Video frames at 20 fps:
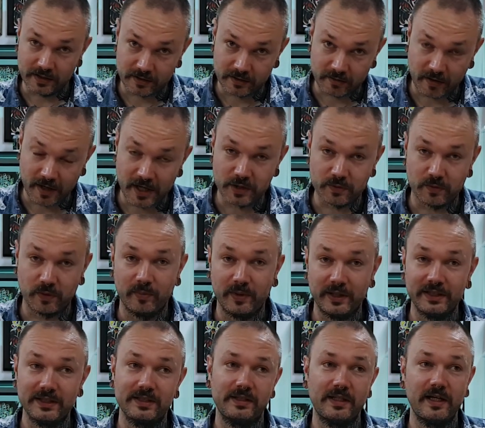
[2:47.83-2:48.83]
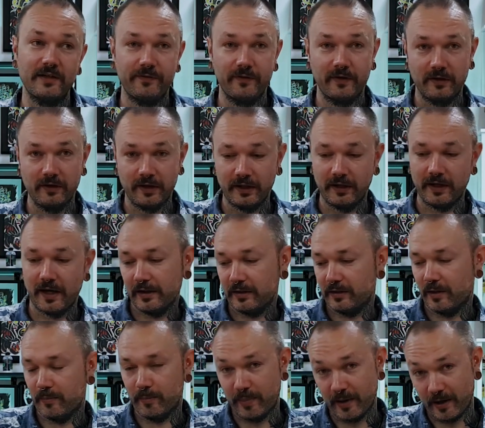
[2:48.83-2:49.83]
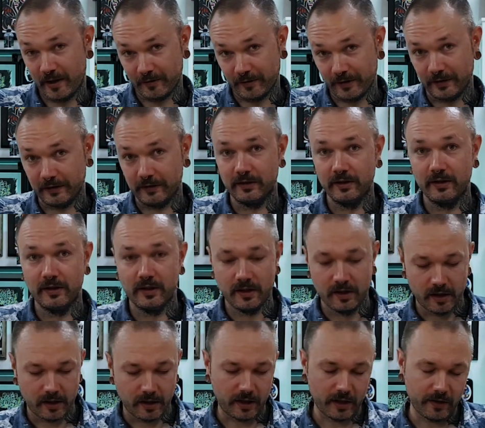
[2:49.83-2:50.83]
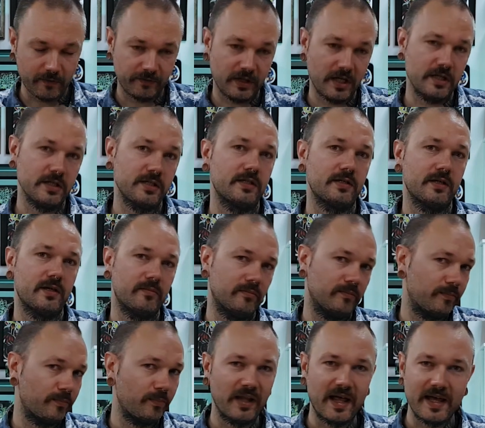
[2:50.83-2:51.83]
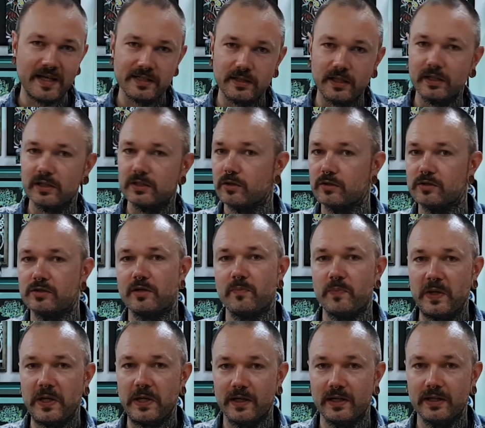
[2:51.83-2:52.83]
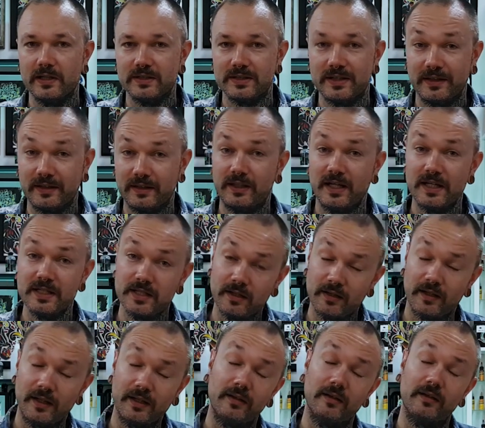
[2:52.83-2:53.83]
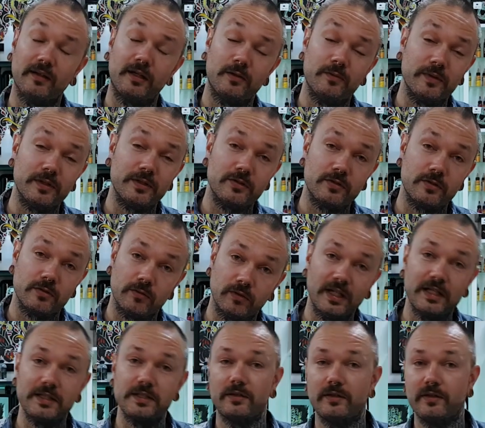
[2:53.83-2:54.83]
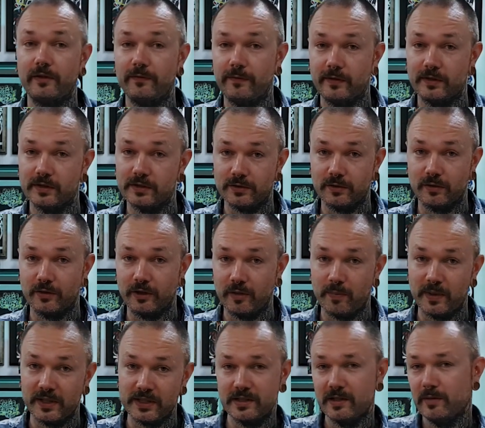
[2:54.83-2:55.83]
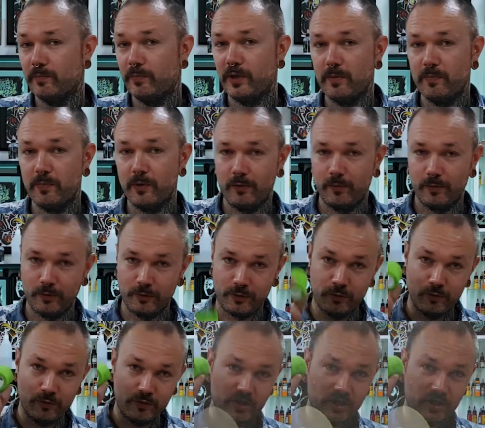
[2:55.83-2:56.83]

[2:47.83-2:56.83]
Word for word: strange one, but it's definitely not a barrier. If there's some plastics or something else that doesn't let liquids through, that's a different story, but some people will use